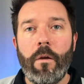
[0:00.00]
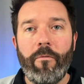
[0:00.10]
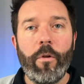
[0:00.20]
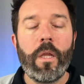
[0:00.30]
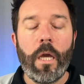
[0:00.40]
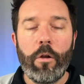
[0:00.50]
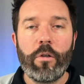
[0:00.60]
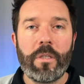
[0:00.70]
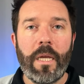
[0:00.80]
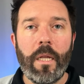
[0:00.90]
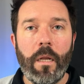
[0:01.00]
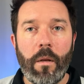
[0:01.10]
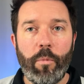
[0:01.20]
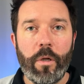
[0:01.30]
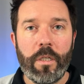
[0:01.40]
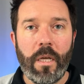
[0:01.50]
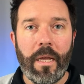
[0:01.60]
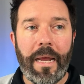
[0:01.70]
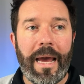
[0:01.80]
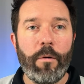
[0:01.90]
fully understand and
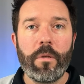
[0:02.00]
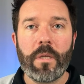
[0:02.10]
appreciate how this